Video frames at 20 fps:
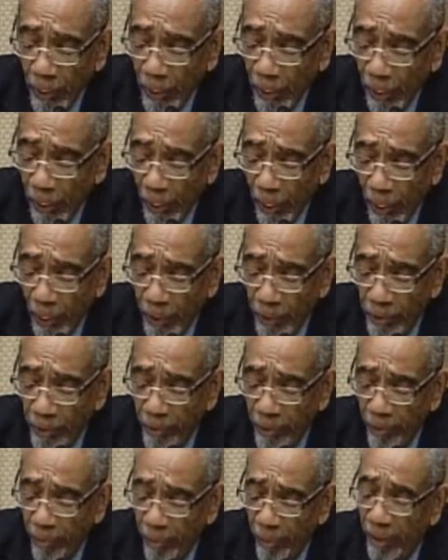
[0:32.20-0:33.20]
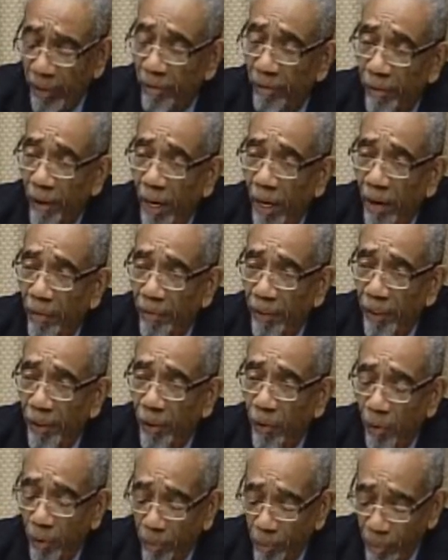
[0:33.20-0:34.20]
you have been involved in
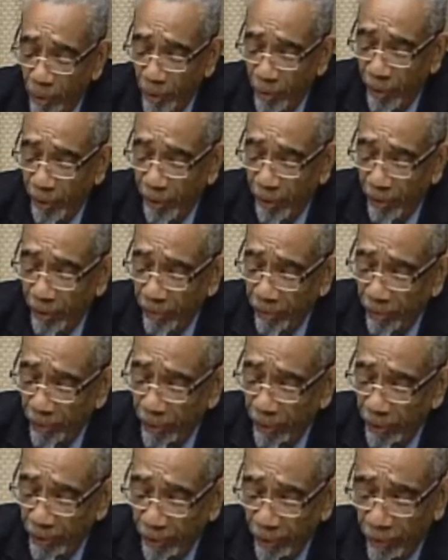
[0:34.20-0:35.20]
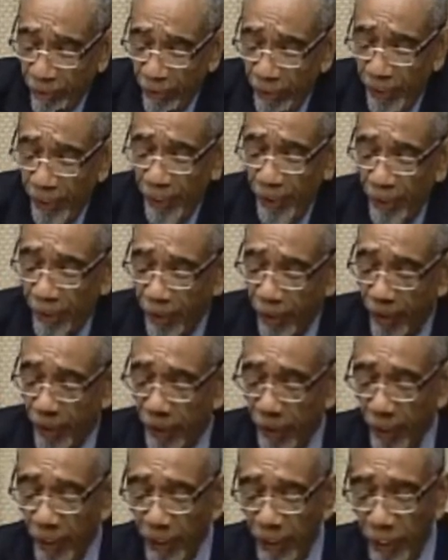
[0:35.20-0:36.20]
on a myriad of different
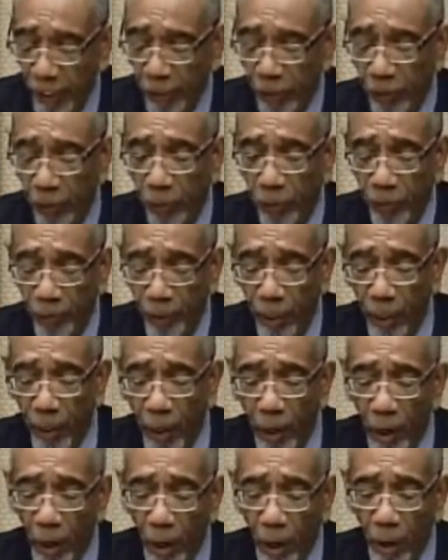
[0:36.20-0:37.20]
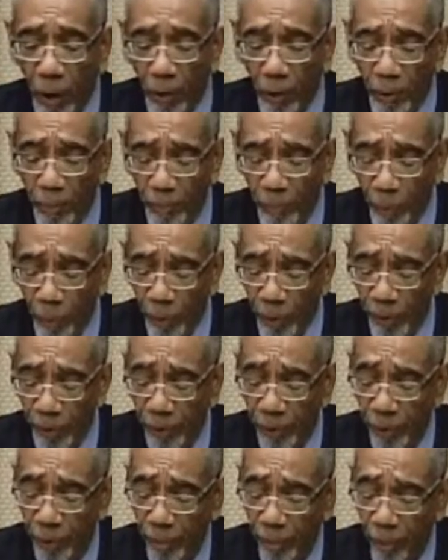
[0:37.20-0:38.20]
issues, all important
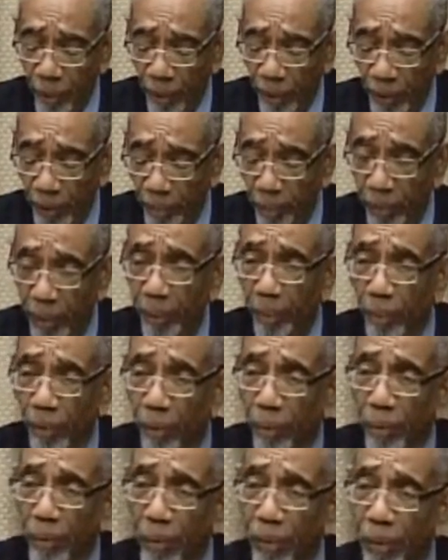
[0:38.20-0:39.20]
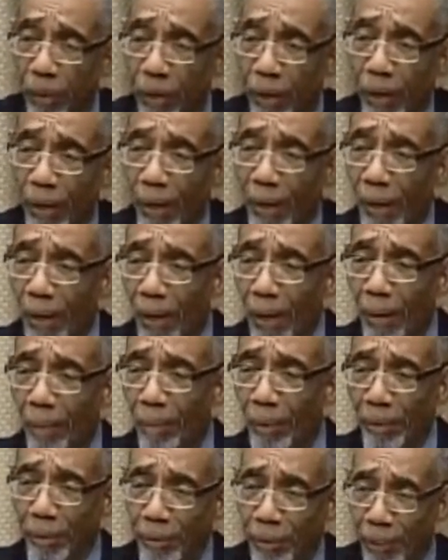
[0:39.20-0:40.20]
to the American people.
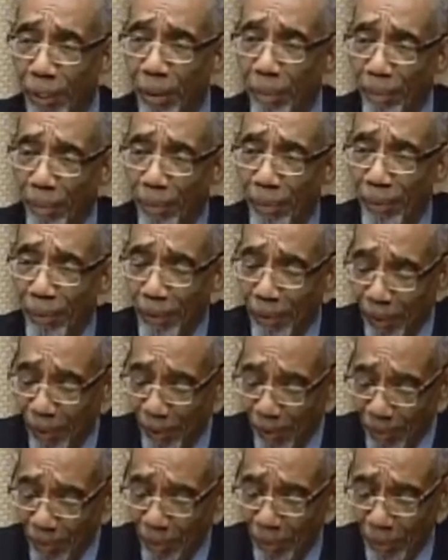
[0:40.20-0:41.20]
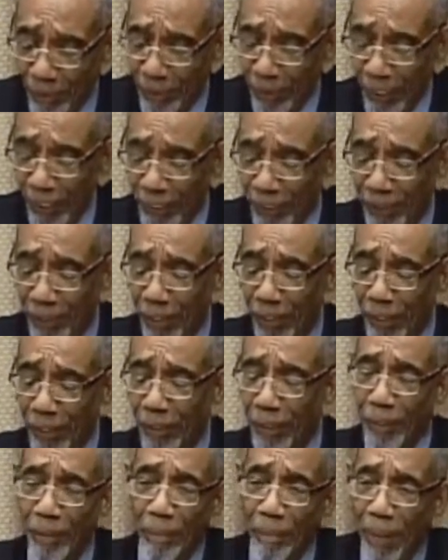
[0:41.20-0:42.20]
Mr. Chairman, Mr. Secretary,
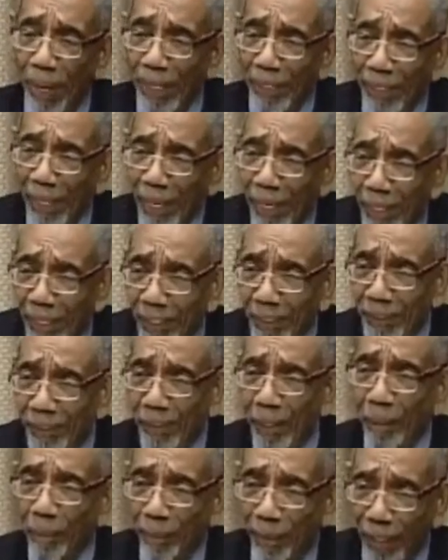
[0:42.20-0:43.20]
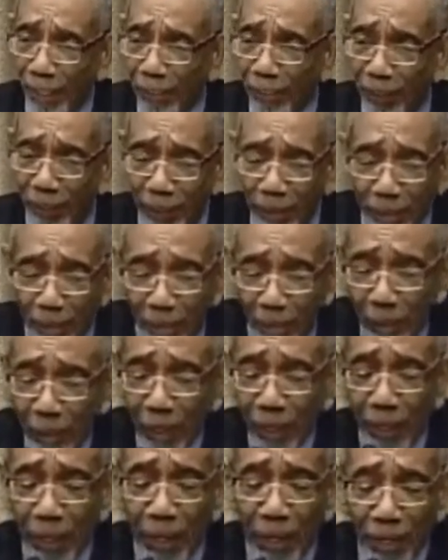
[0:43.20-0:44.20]
you might not accept this.
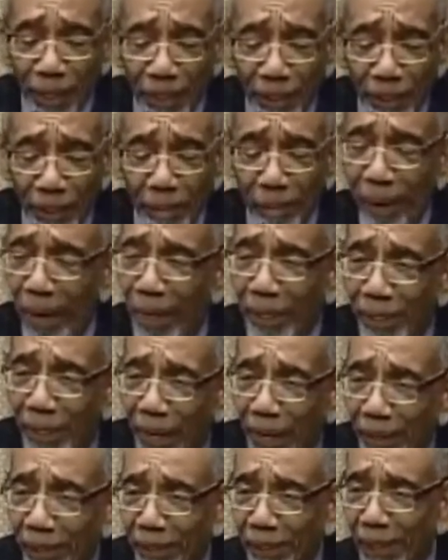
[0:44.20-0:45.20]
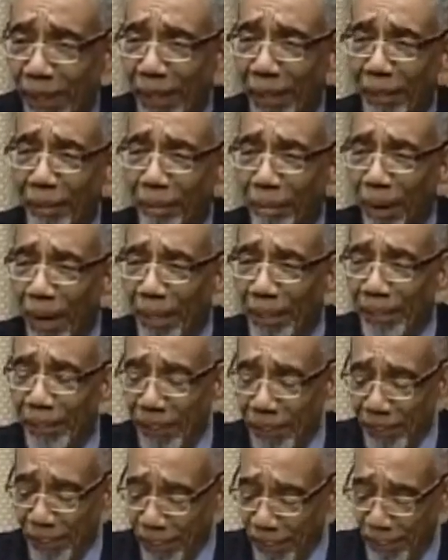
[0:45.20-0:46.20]
You might not. You might
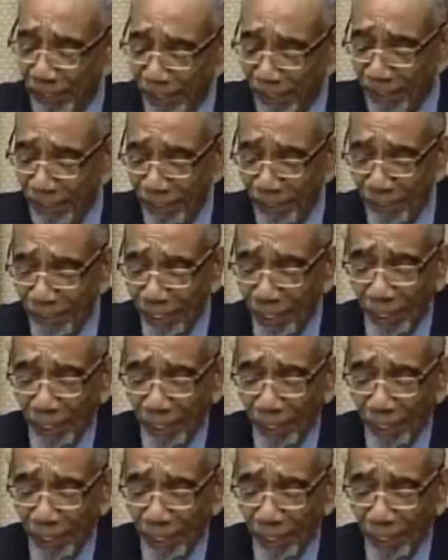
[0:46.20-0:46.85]
think that this is